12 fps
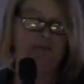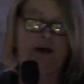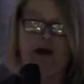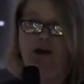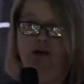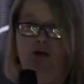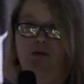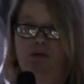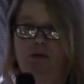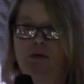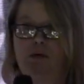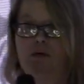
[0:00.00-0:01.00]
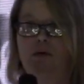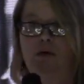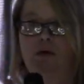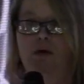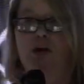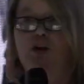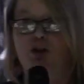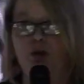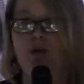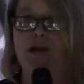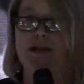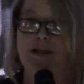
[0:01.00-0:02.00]
be mad at you. You know
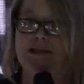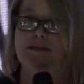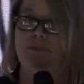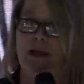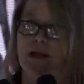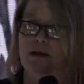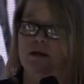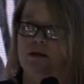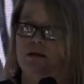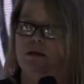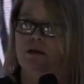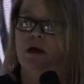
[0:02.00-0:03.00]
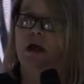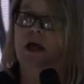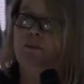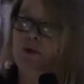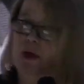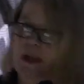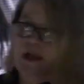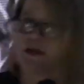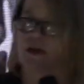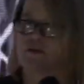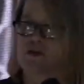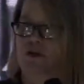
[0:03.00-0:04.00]
what he did to me? He put
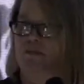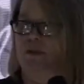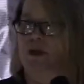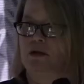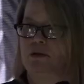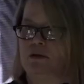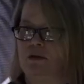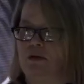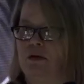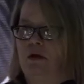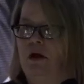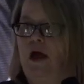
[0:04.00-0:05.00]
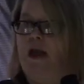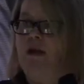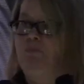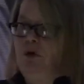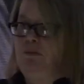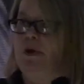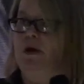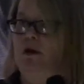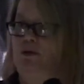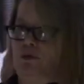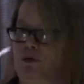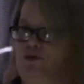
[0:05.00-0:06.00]
handcuffs on me, and he put me in
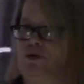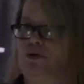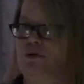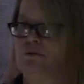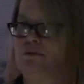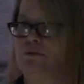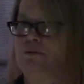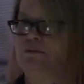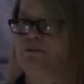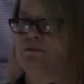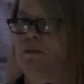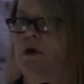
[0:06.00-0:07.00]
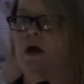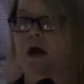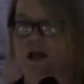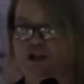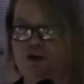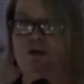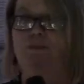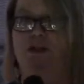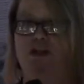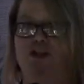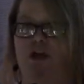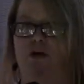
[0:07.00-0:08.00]
the cruiser and took me
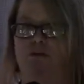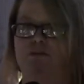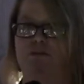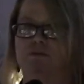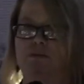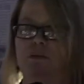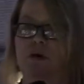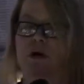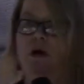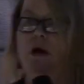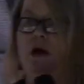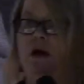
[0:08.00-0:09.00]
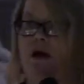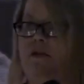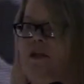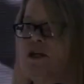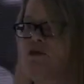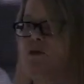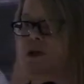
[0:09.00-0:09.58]
to jail. And this